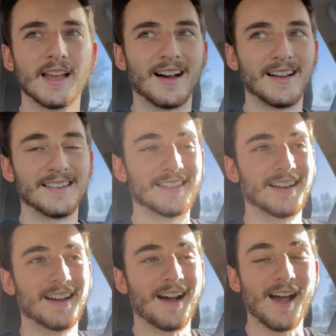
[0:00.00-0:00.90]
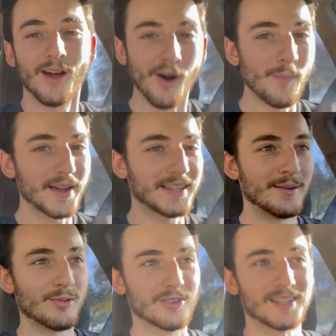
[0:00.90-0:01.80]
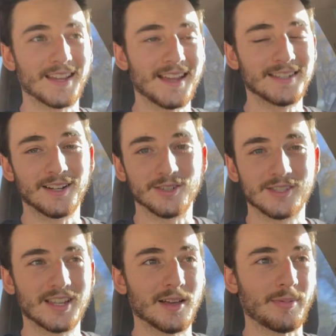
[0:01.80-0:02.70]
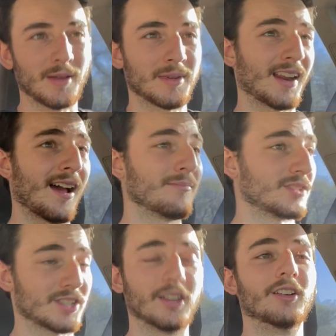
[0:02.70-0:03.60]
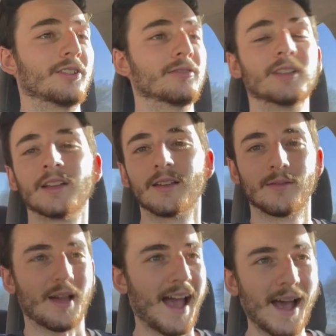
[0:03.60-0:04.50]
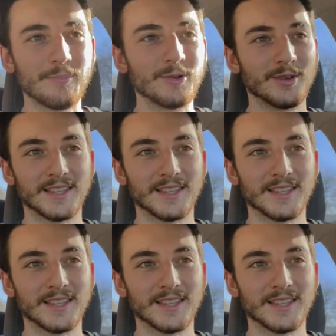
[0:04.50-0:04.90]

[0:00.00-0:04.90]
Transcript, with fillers: and uh, I hope I get more than an $8 tip. I mean, I'm still happy with